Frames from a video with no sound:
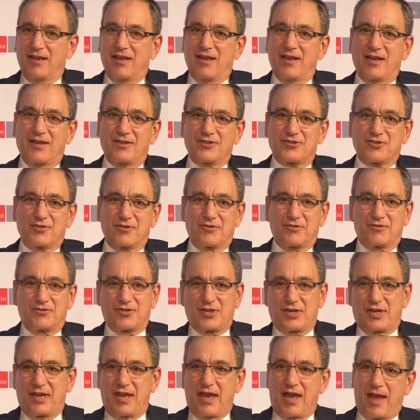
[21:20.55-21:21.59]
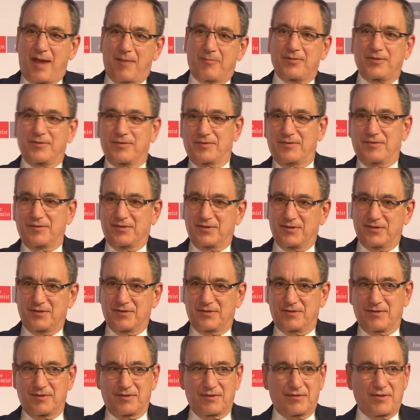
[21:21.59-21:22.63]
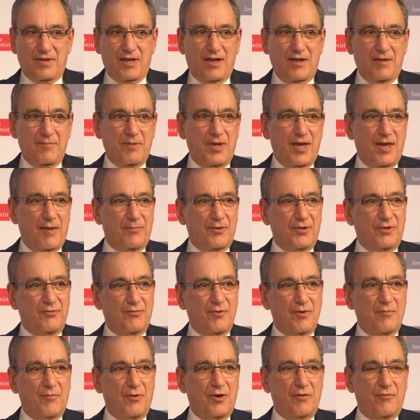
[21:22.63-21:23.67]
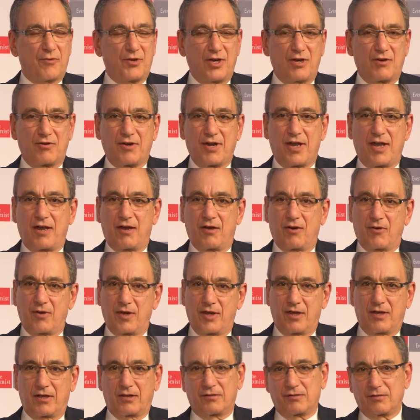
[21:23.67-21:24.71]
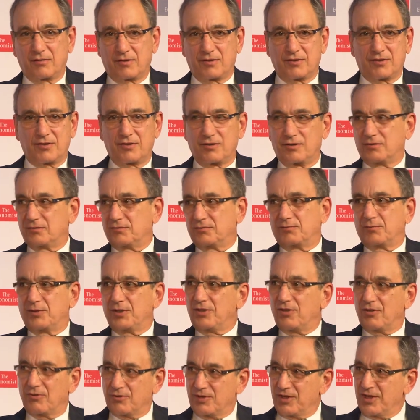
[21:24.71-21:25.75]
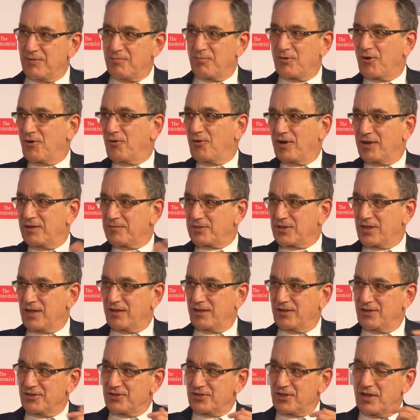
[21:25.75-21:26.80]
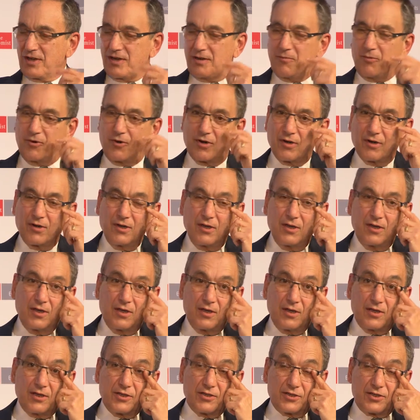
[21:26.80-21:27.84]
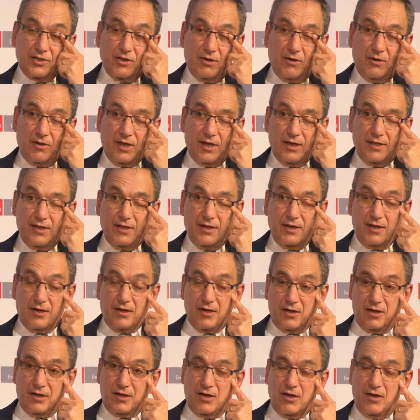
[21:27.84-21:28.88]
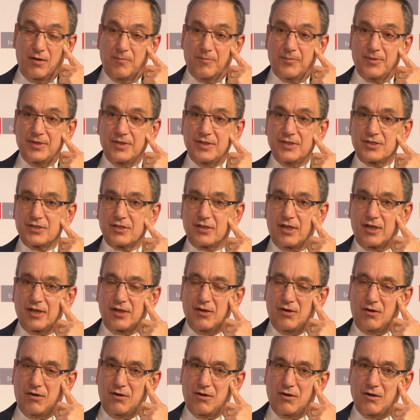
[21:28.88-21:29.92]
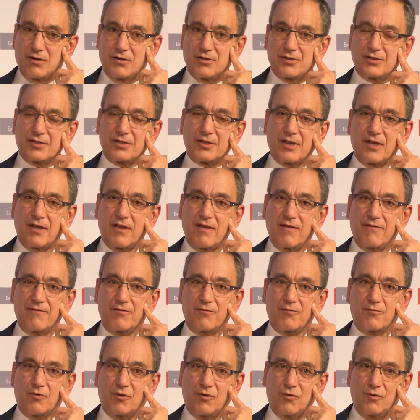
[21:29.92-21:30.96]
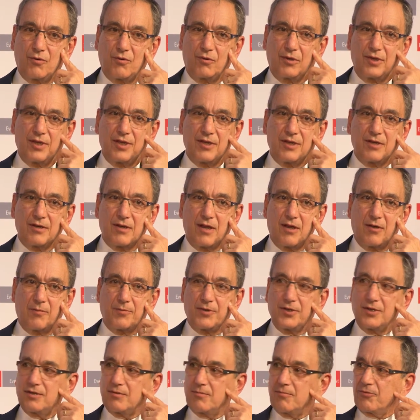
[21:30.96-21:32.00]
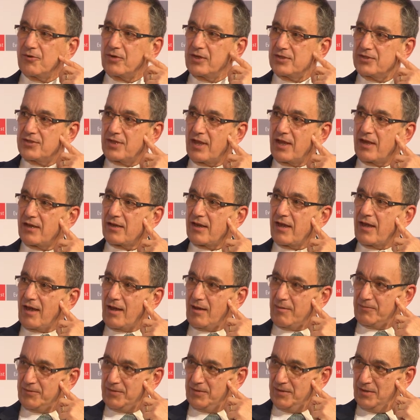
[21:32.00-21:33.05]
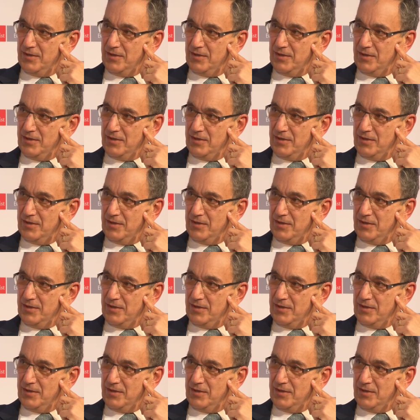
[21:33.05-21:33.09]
And so there's a gap, the time gap between where we are now and until we don't need programs like this anymore. So I think companies like ours have a role in helping to bridge that gap,